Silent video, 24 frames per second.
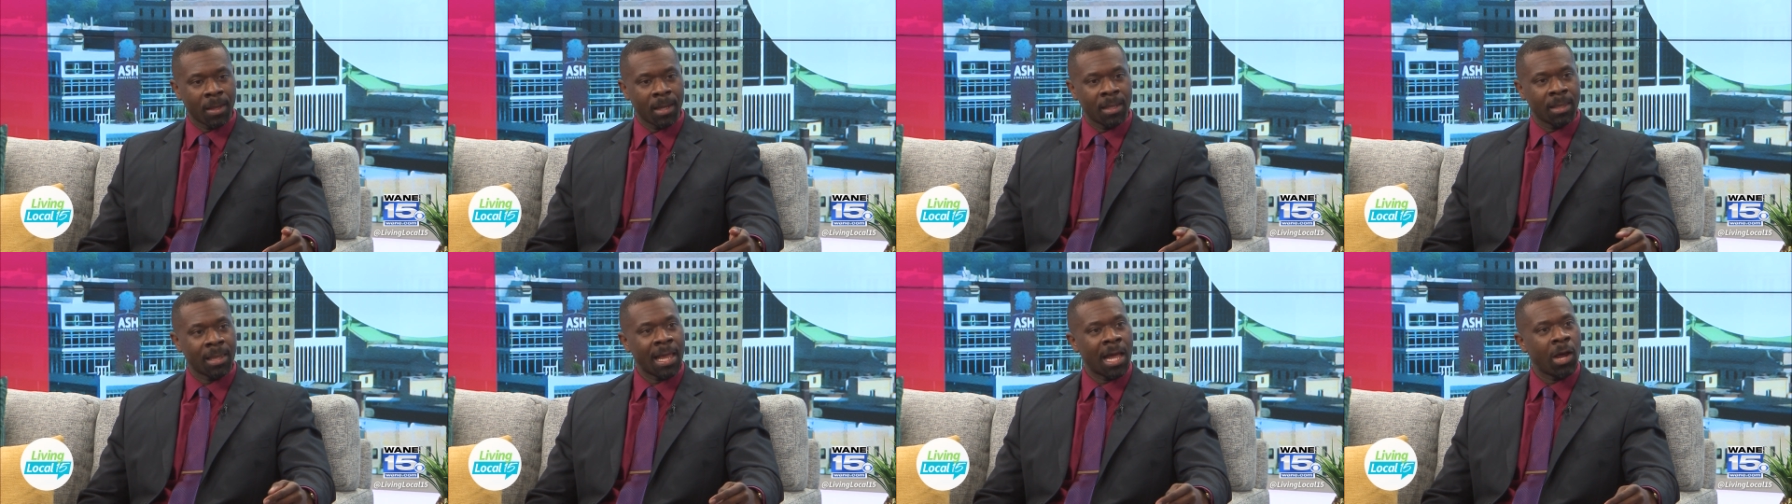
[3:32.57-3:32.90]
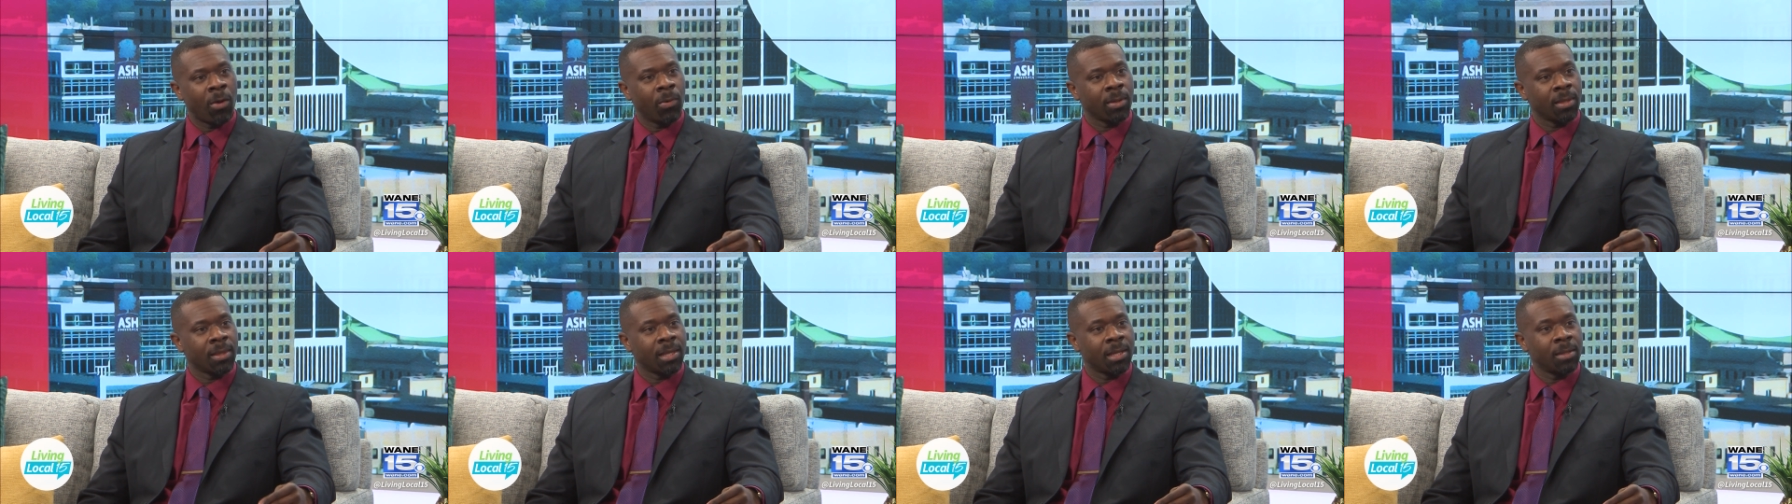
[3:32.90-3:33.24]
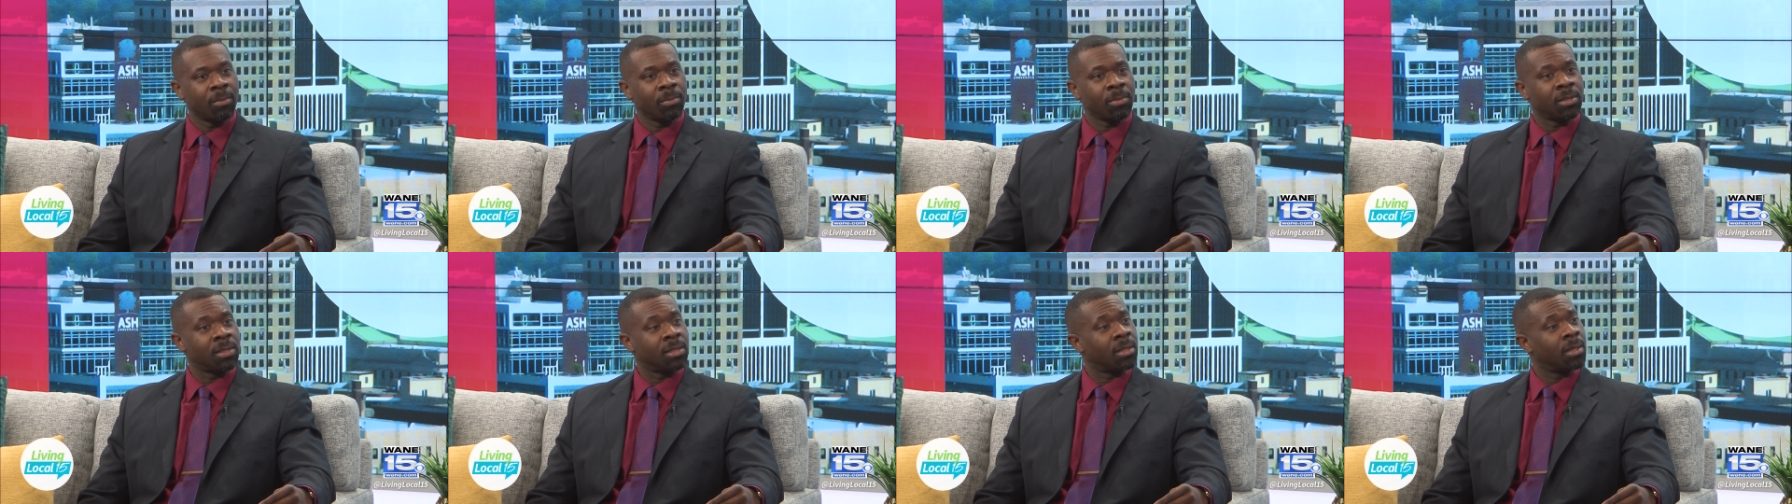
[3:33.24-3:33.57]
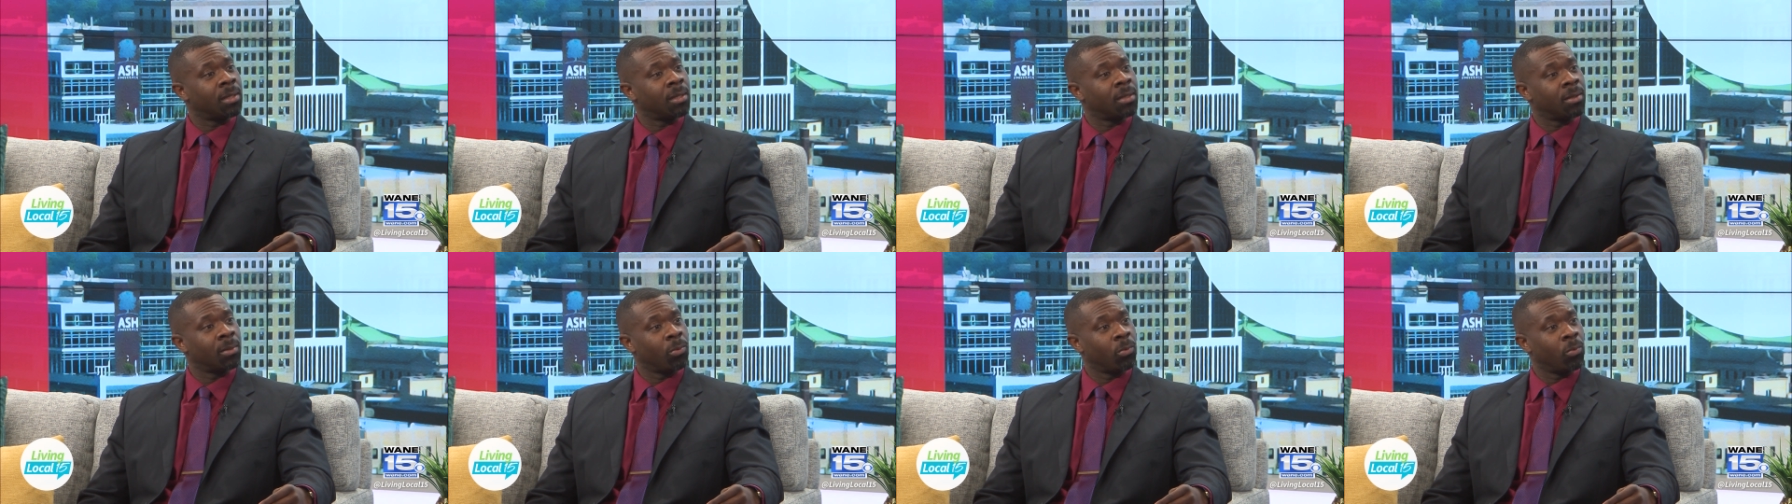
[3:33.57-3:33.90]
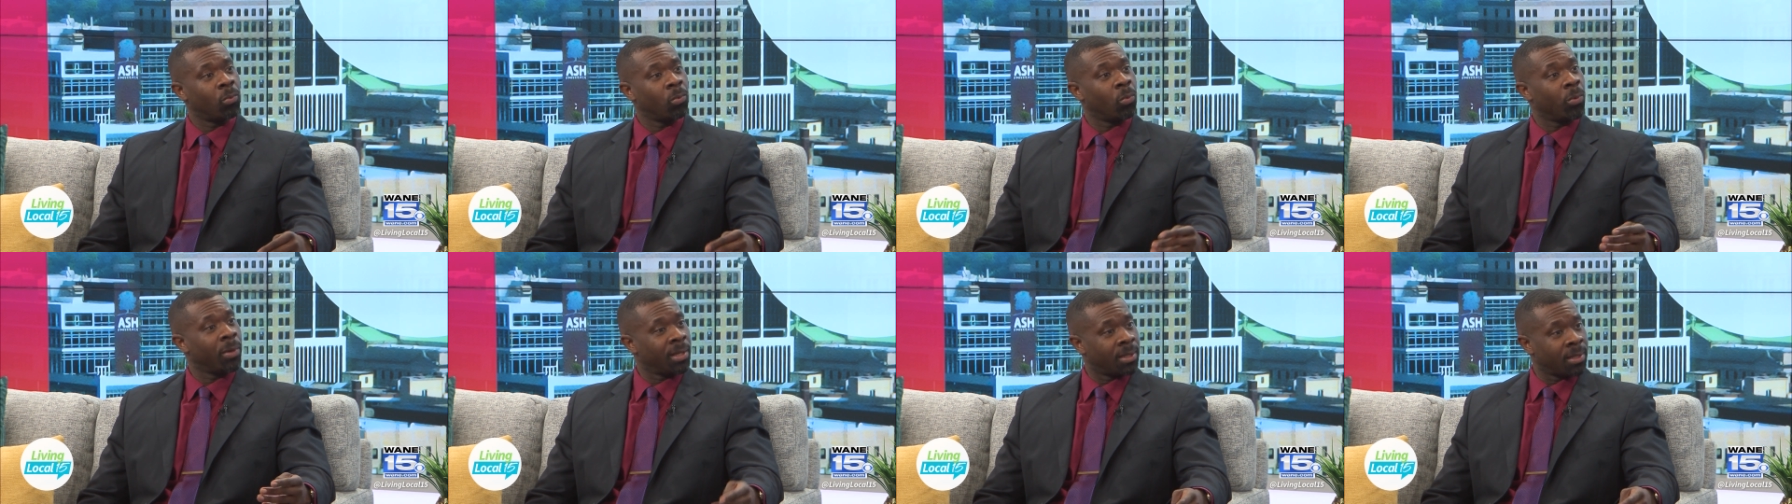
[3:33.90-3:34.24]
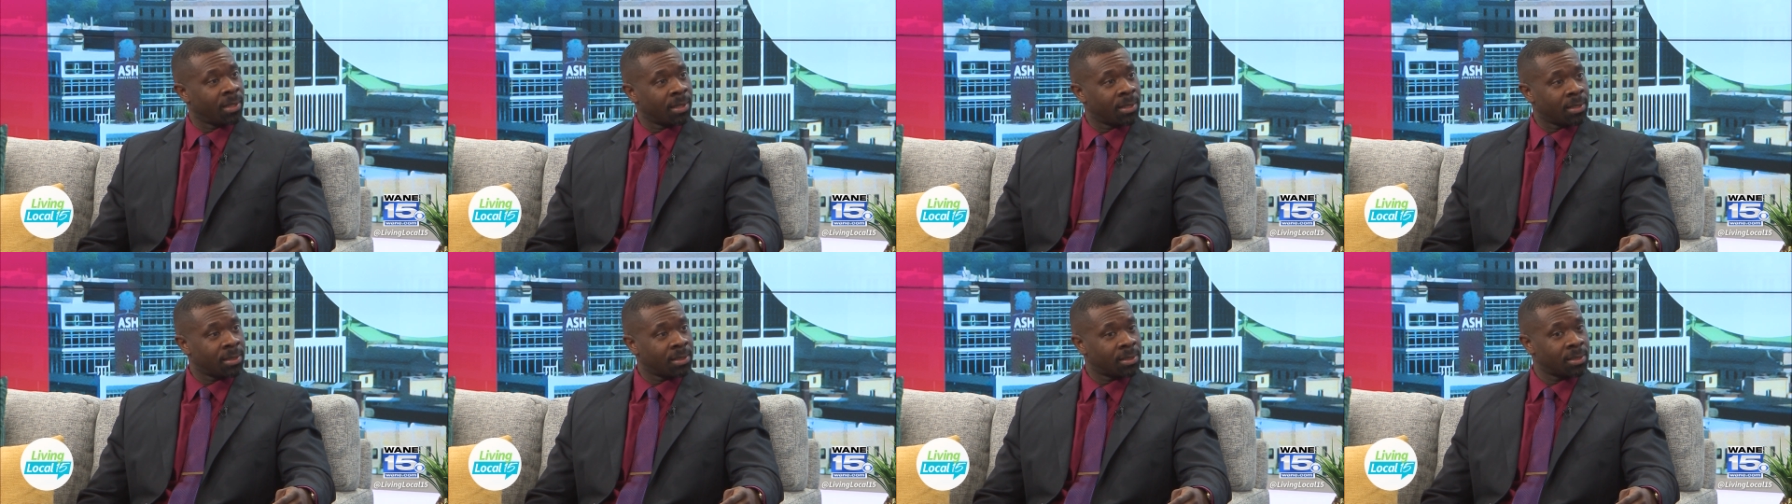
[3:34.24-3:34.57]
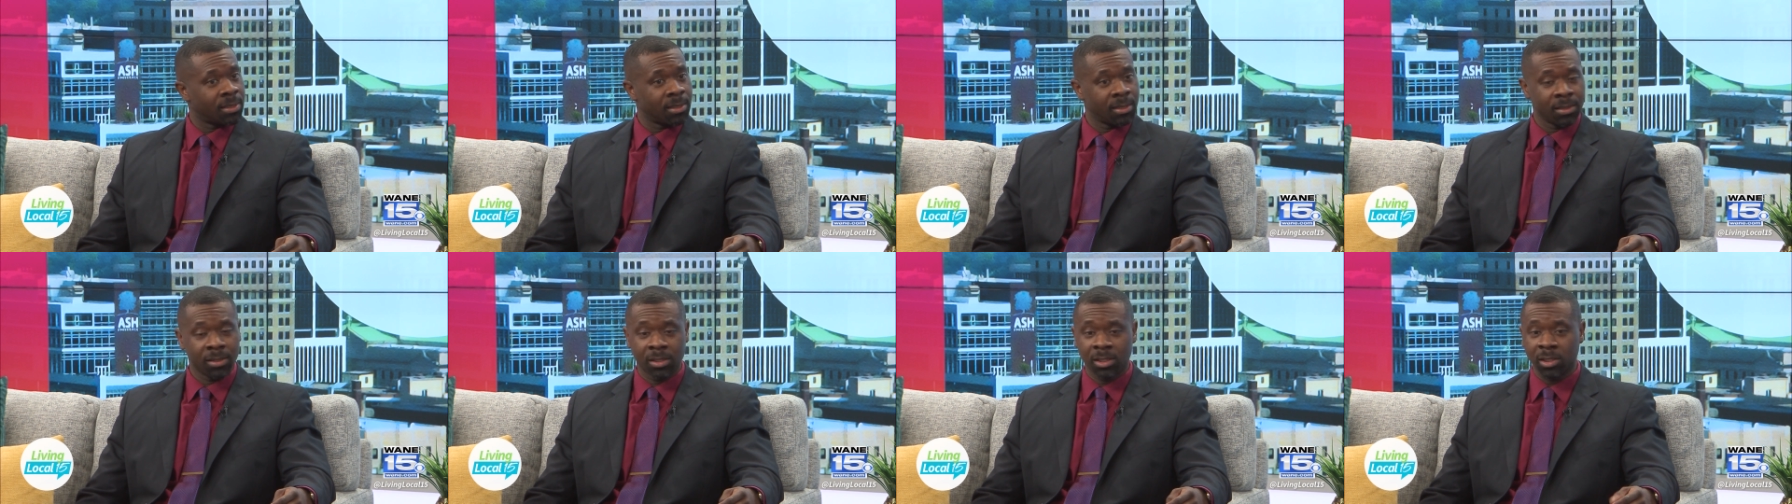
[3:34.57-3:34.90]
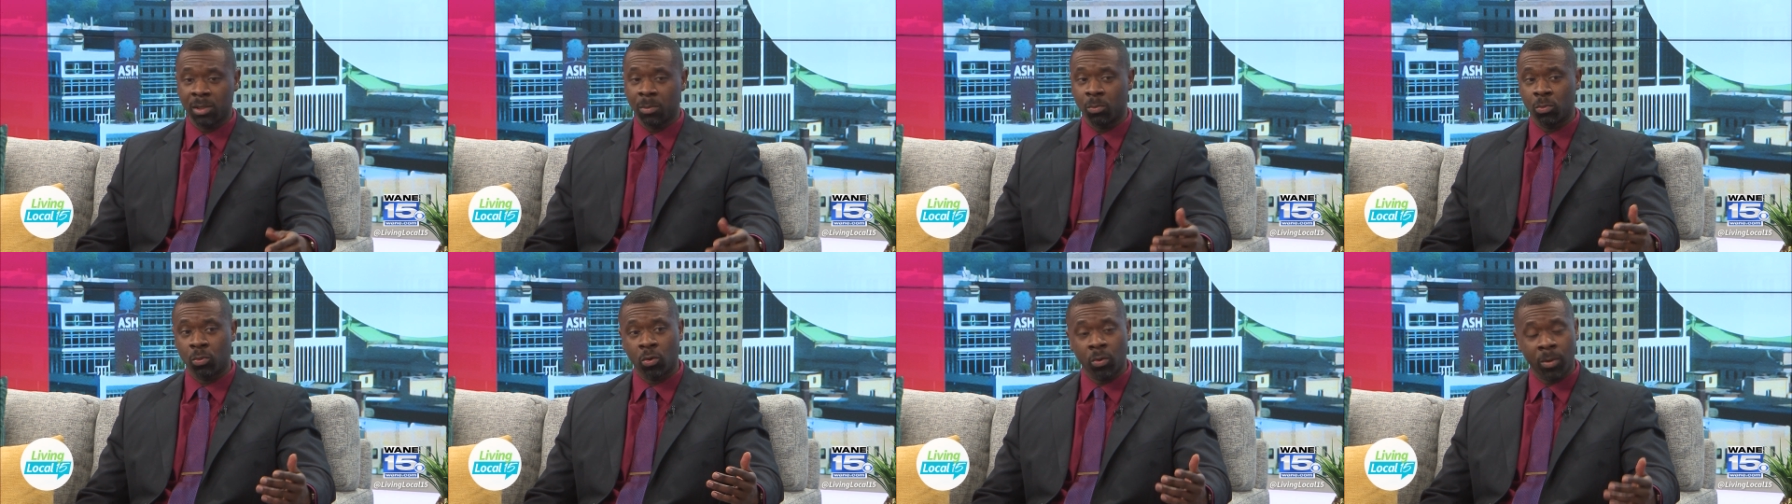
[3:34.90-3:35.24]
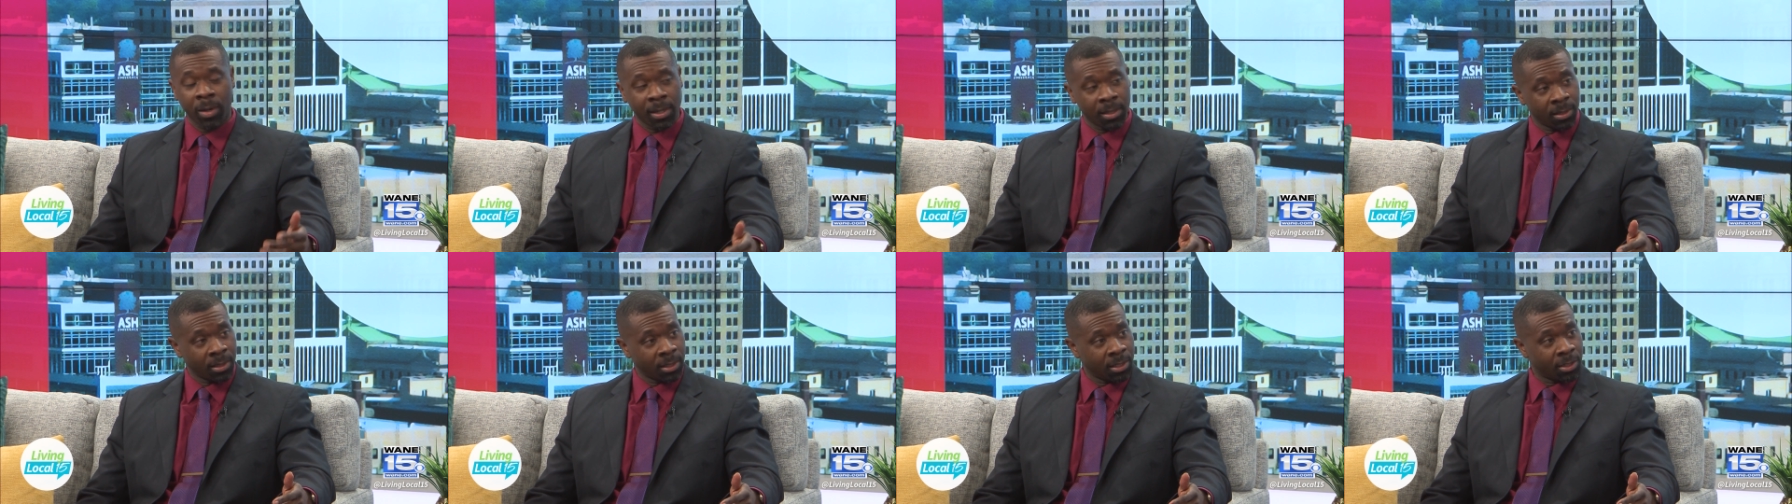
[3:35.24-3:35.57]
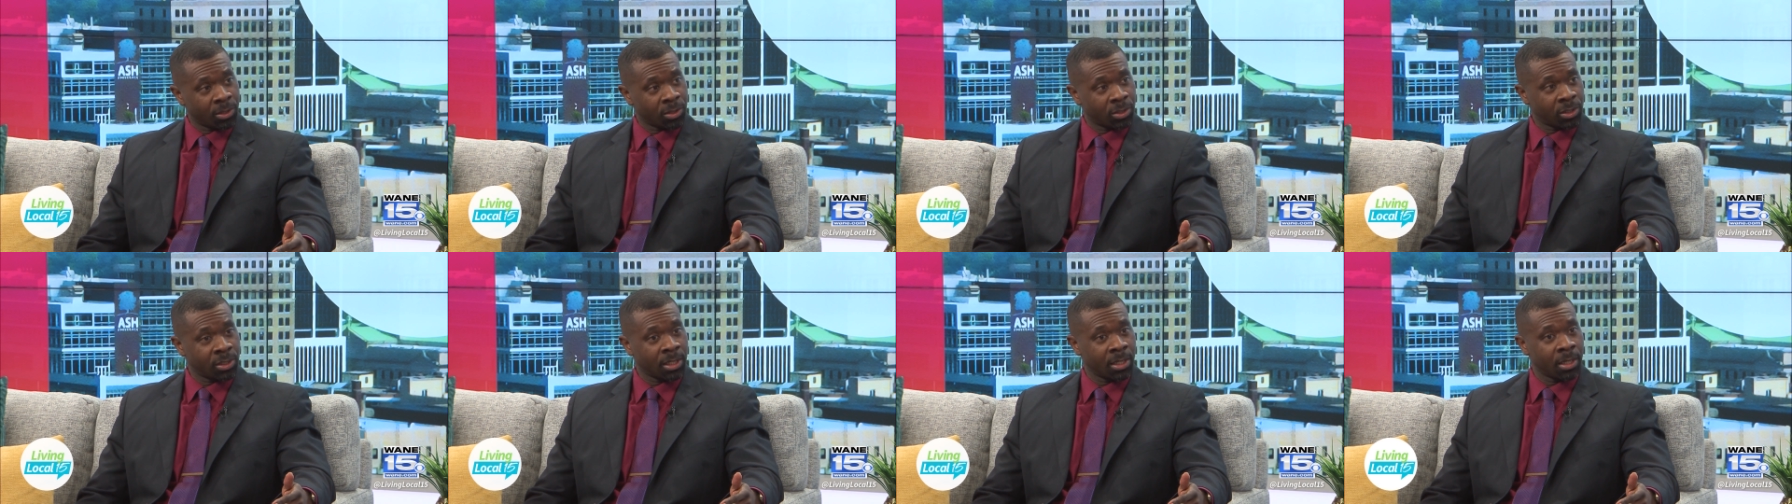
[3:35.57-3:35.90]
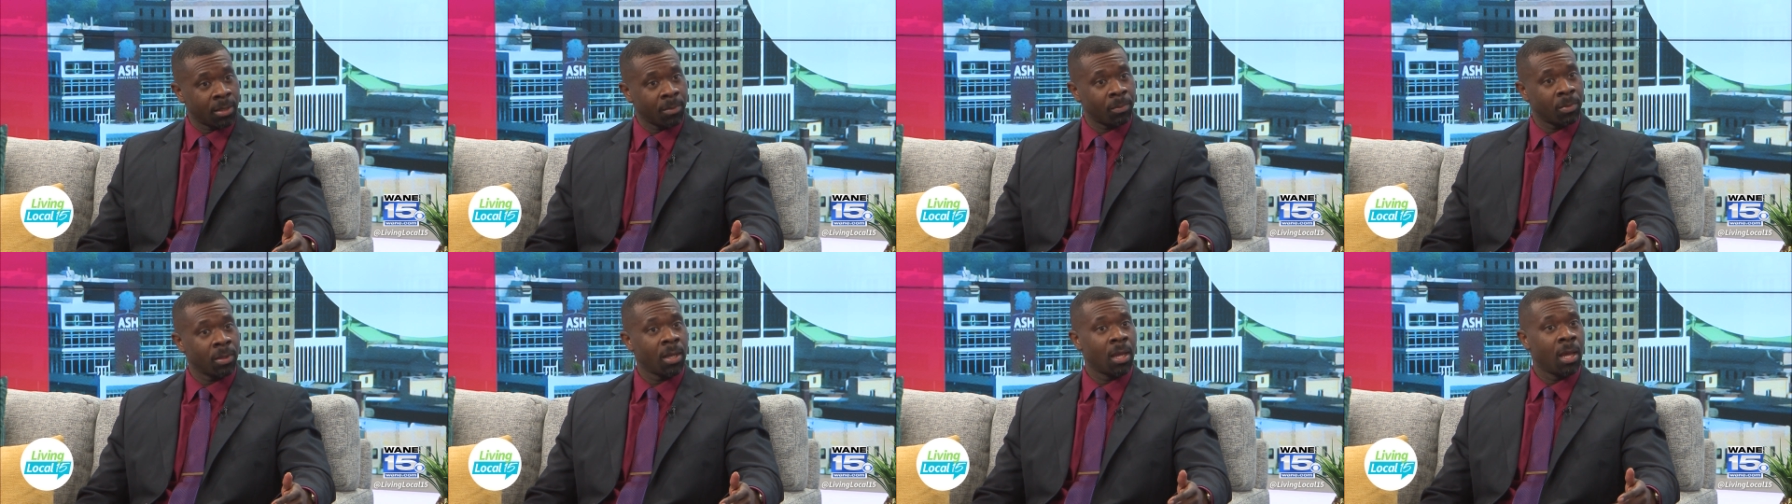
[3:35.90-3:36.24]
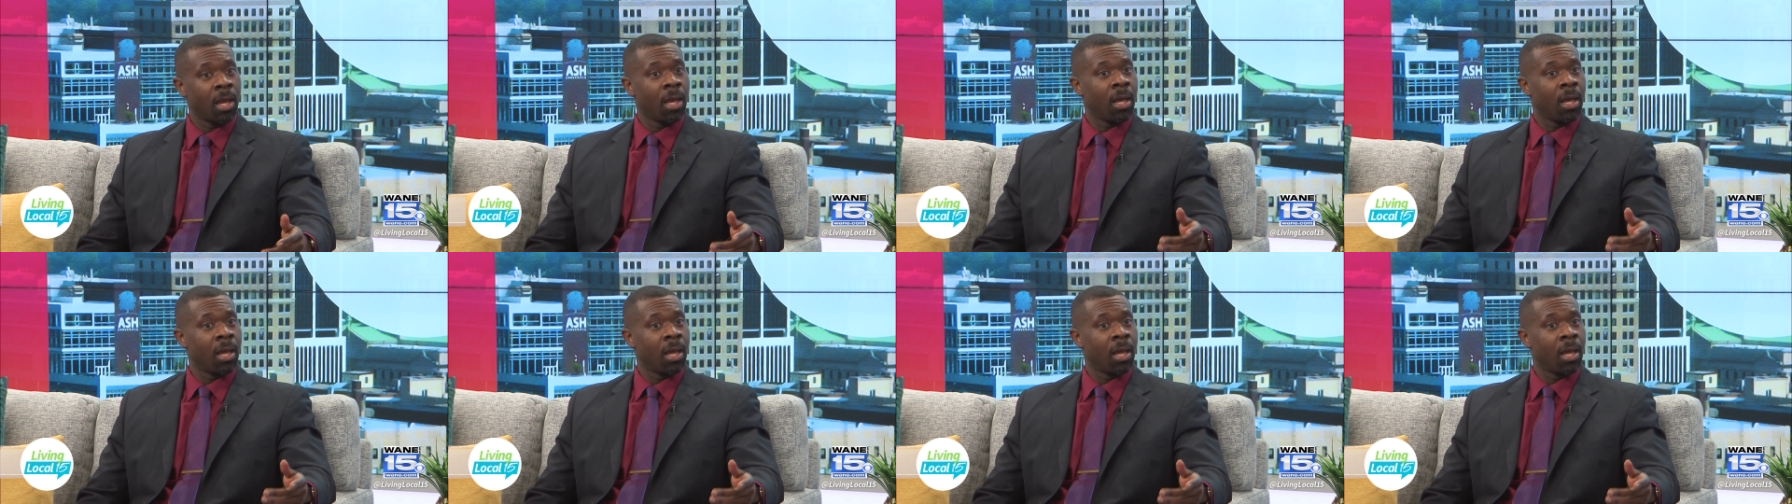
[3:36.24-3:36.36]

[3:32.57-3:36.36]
allowing them to witness some great leadership